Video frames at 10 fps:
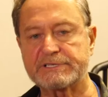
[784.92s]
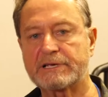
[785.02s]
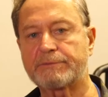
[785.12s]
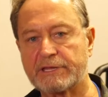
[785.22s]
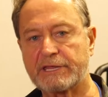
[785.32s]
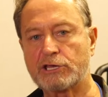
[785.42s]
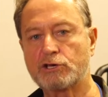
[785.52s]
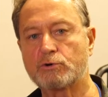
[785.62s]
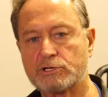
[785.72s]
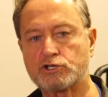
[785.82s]
something that
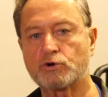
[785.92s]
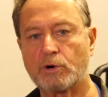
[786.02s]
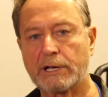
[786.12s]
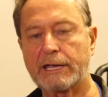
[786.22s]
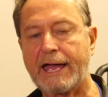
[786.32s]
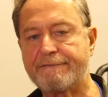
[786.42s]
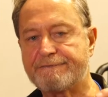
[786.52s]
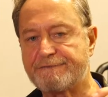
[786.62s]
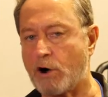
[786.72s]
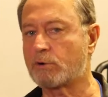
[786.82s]
you enjoy and
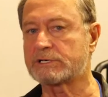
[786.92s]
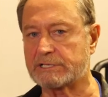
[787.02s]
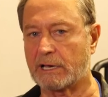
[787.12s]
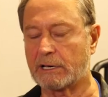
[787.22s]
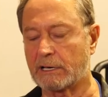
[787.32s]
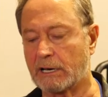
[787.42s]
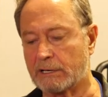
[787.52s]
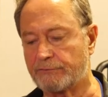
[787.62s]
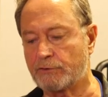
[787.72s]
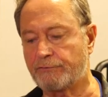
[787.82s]
focus on it.
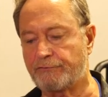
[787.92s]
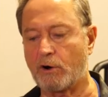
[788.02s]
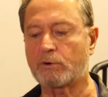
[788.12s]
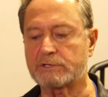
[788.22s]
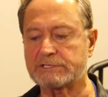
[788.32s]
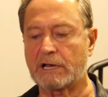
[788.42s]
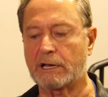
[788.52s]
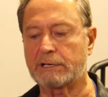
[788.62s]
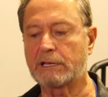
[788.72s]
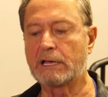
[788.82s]
And if you focus
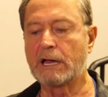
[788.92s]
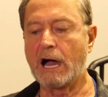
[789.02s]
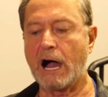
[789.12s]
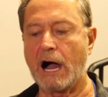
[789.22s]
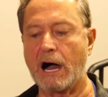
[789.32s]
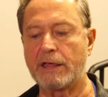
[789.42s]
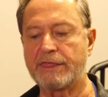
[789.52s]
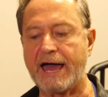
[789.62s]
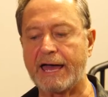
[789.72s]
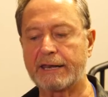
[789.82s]
on on
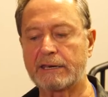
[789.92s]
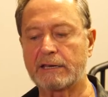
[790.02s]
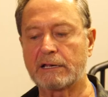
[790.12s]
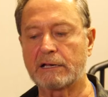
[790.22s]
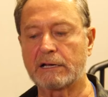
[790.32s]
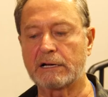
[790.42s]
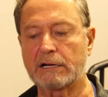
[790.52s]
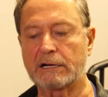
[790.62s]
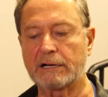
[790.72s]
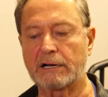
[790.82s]
that
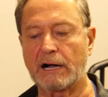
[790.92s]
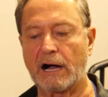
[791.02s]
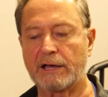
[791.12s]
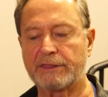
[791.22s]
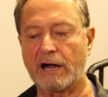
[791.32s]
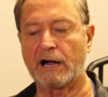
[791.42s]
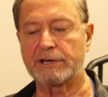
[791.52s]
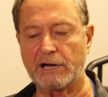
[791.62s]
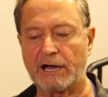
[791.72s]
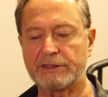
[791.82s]
on
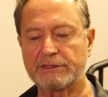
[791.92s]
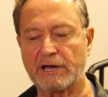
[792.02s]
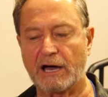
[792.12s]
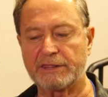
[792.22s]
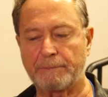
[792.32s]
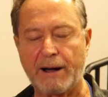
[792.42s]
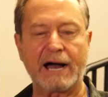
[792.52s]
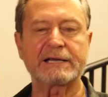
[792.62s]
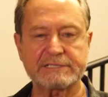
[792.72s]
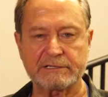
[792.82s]
on on, on the
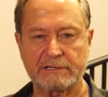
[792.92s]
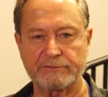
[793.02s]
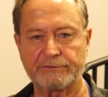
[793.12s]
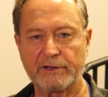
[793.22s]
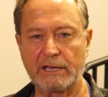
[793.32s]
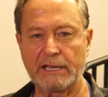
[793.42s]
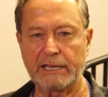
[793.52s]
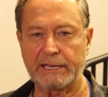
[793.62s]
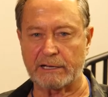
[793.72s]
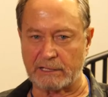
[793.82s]
positive,
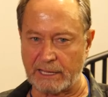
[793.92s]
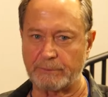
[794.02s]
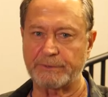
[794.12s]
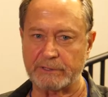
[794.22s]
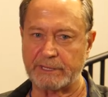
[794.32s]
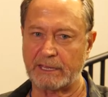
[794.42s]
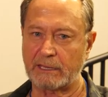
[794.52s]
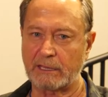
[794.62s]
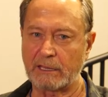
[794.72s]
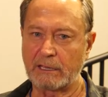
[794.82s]
it'll help you
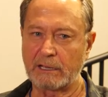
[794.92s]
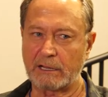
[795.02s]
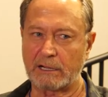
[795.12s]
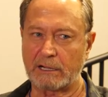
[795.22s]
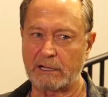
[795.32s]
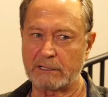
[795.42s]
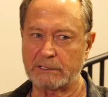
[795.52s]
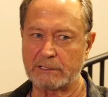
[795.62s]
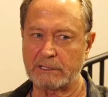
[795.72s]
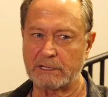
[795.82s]
take uh,
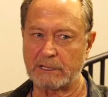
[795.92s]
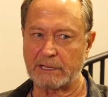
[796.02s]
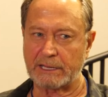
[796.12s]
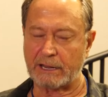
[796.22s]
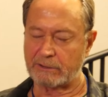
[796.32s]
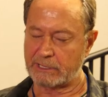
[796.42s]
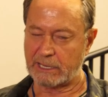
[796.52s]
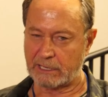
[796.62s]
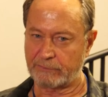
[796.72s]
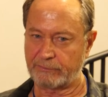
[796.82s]
care of the
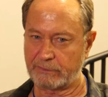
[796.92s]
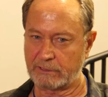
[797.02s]
negative.